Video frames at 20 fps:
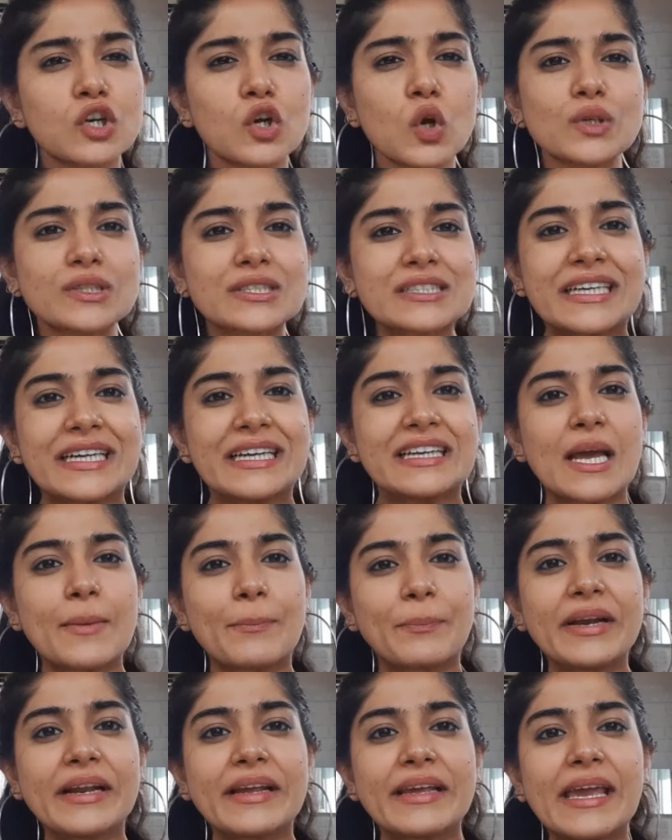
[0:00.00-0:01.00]
closely
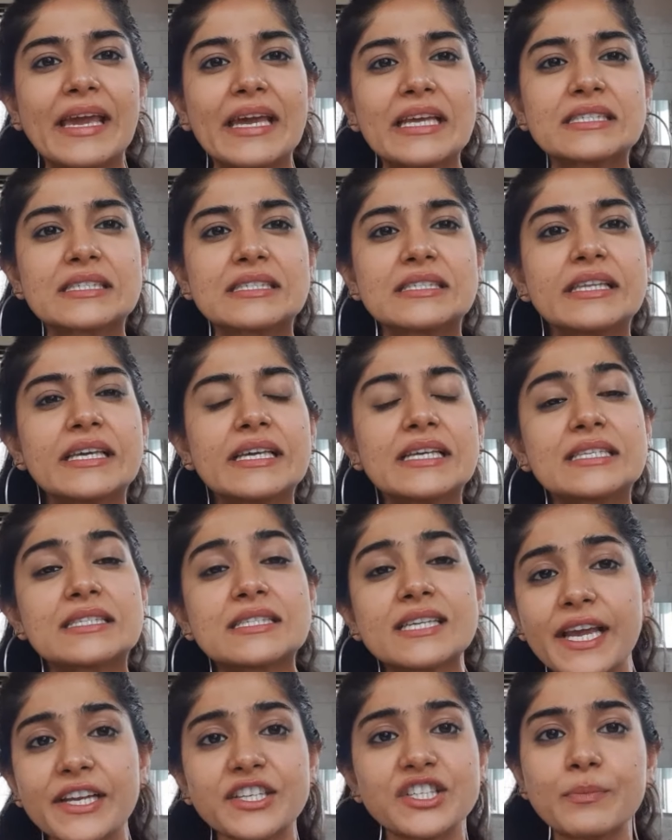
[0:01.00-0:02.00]
replicates the
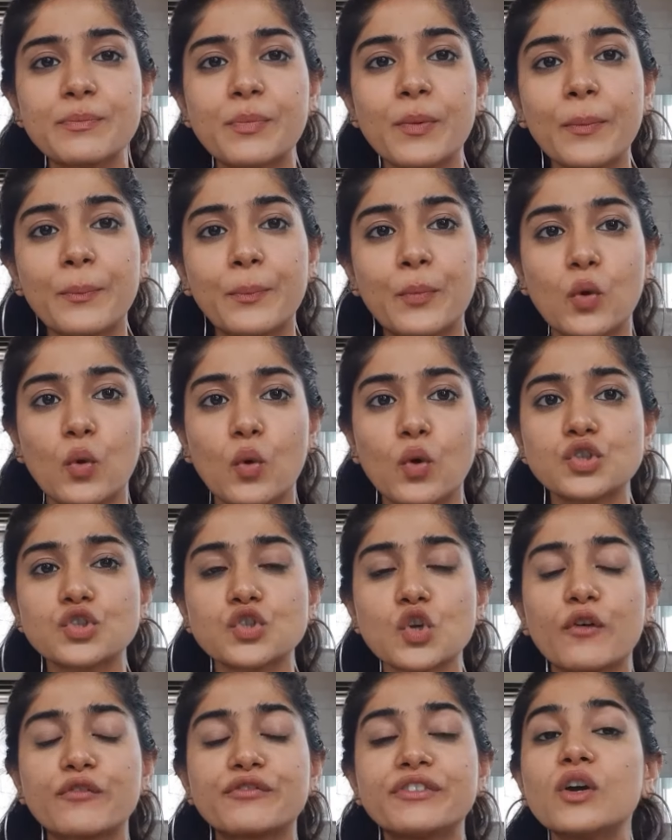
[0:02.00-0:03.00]
staging approach
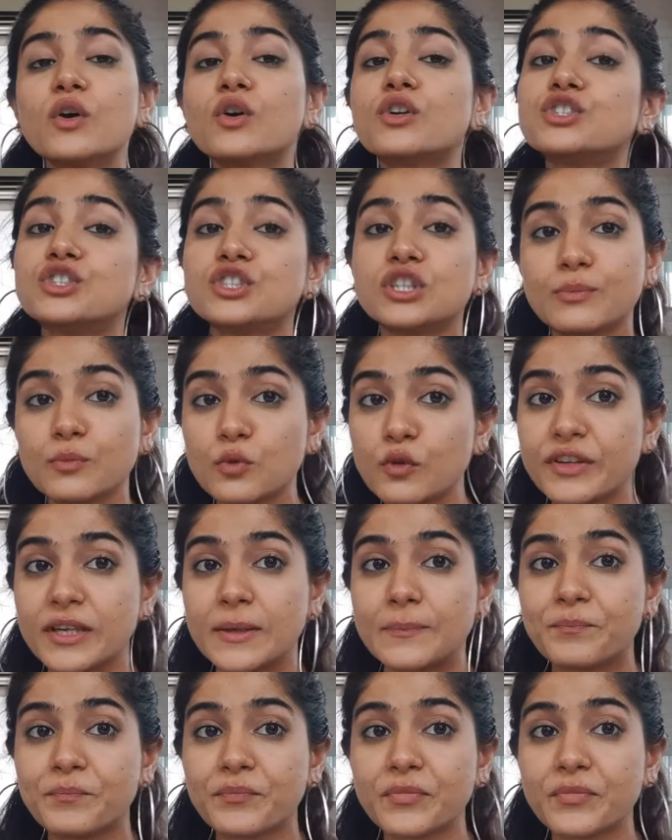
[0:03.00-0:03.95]
of the original movie.